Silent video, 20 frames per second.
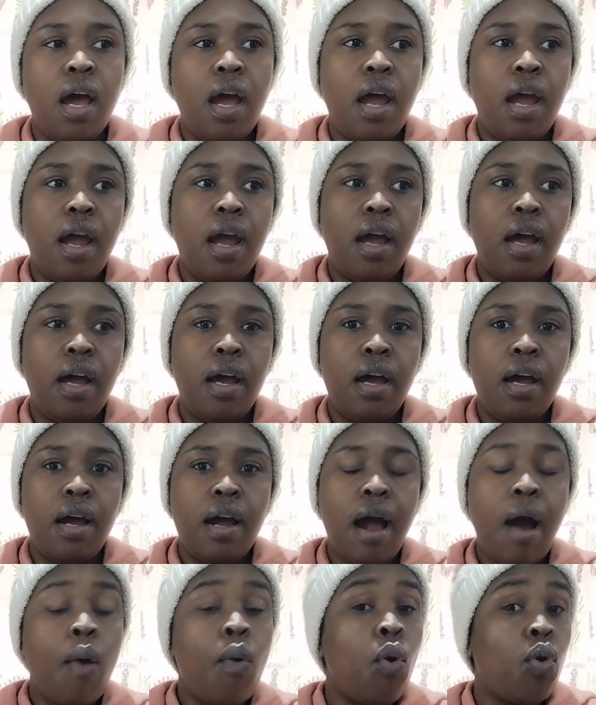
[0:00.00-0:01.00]

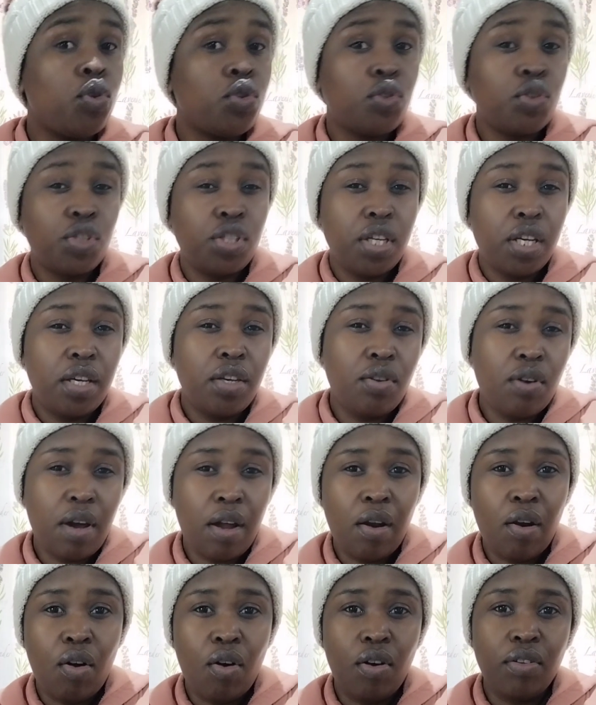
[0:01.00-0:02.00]
I'll also take you
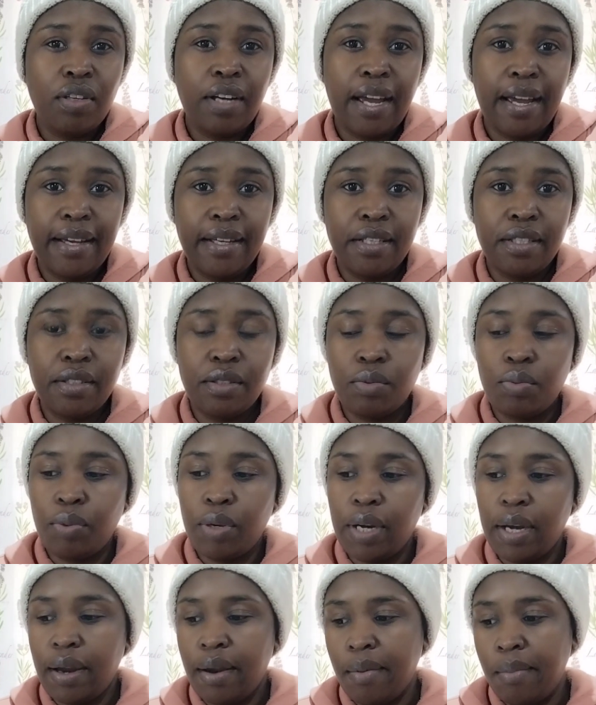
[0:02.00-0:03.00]
along, guys,
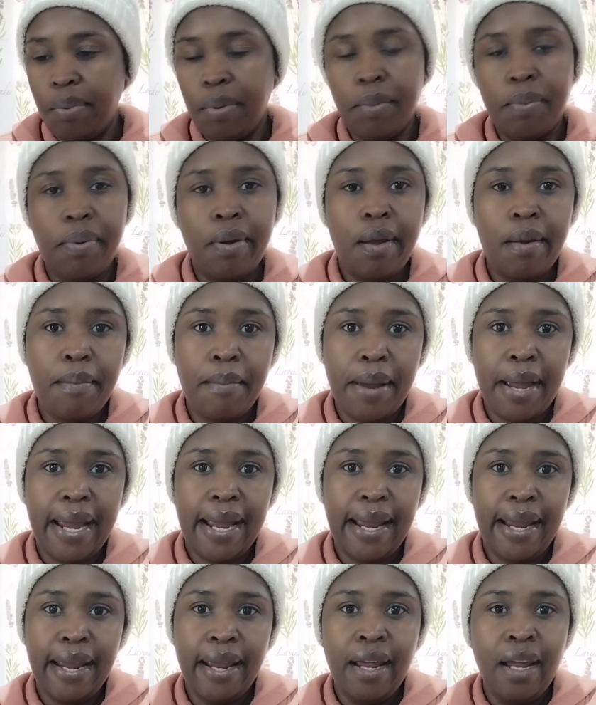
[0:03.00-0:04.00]
when I prepare
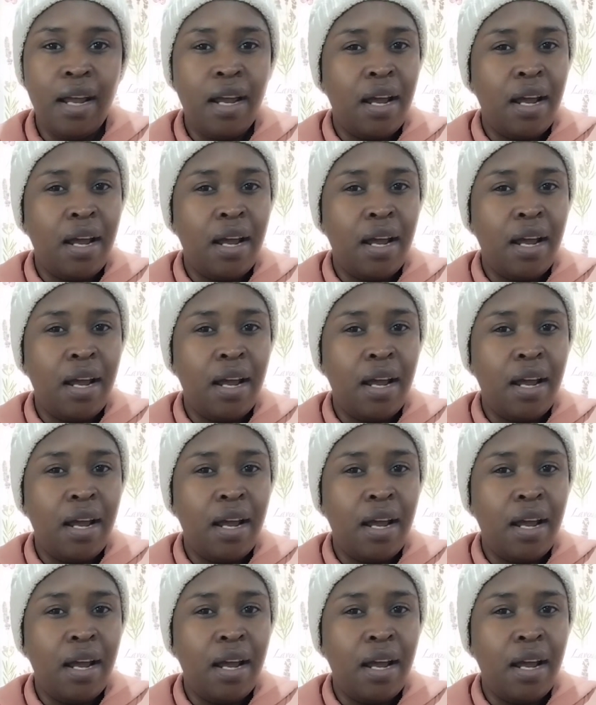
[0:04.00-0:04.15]
my